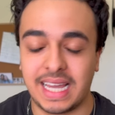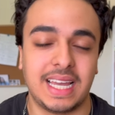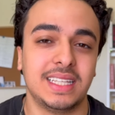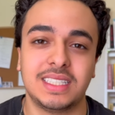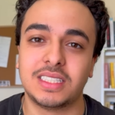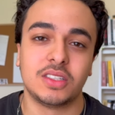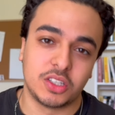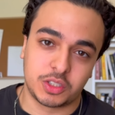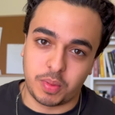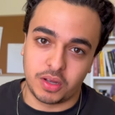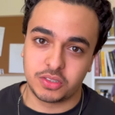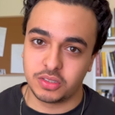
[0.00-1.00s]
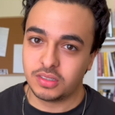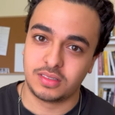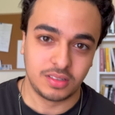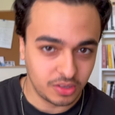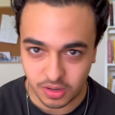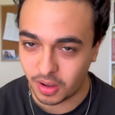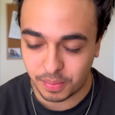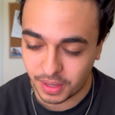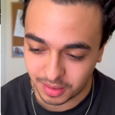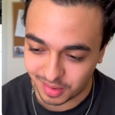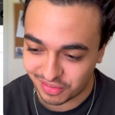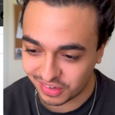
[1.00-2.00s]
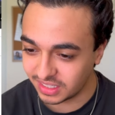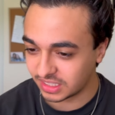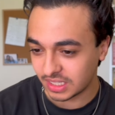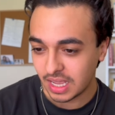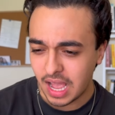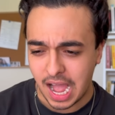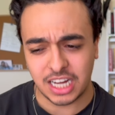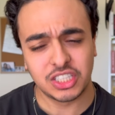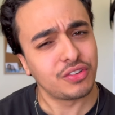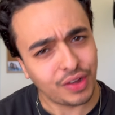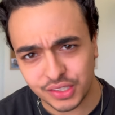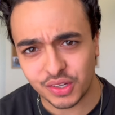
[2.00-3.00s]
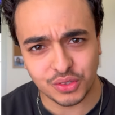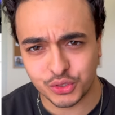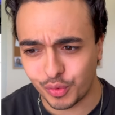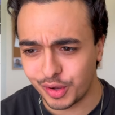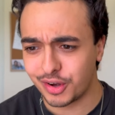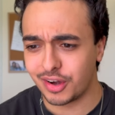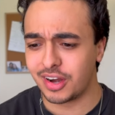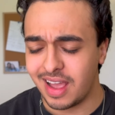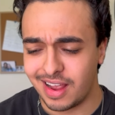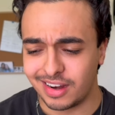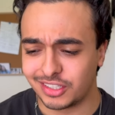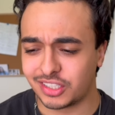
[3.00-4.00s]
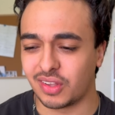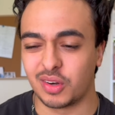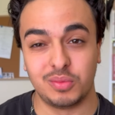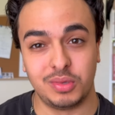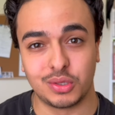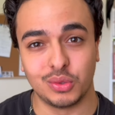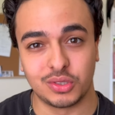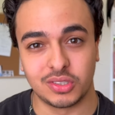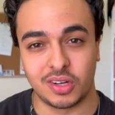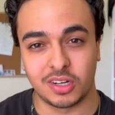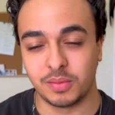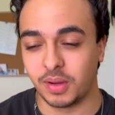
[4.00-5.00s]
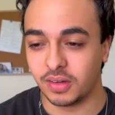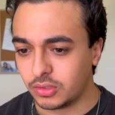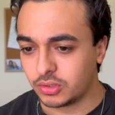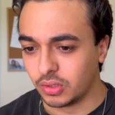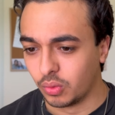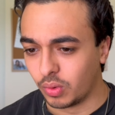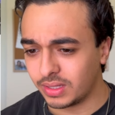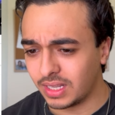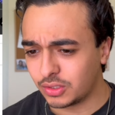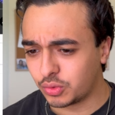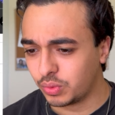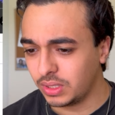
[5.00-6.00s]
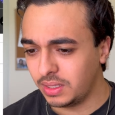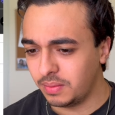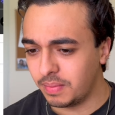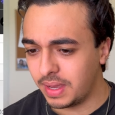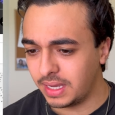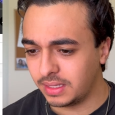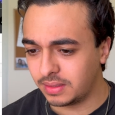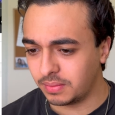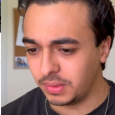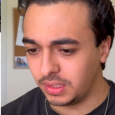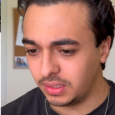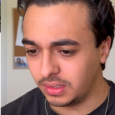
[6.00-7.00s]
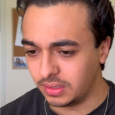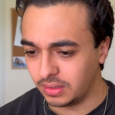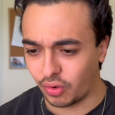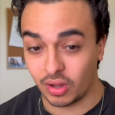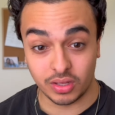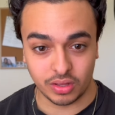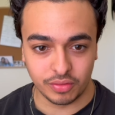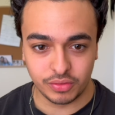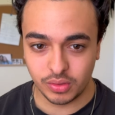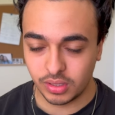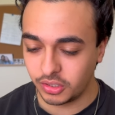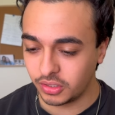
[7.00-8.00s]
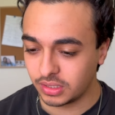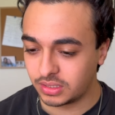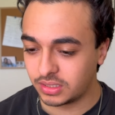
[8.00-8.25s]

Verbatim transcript: Again, this is not sponsored. They're not paying me for this. I just found it on Twitter and I just thought it would be cool to talk about. So one that's really made me fall in love with it that you could